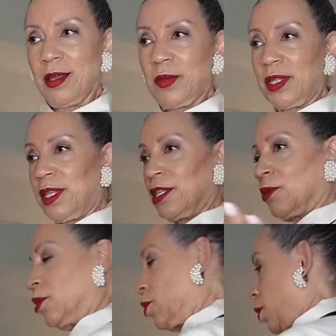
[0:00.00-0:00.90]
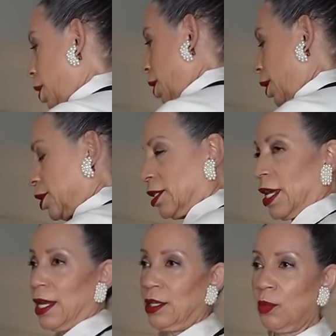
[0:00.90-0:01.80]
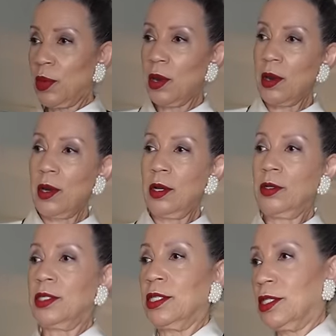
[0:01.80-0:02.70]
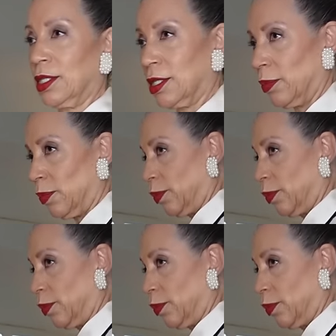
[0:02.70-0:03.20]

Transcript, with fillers: But this one will work. I just added the pearls. It's just a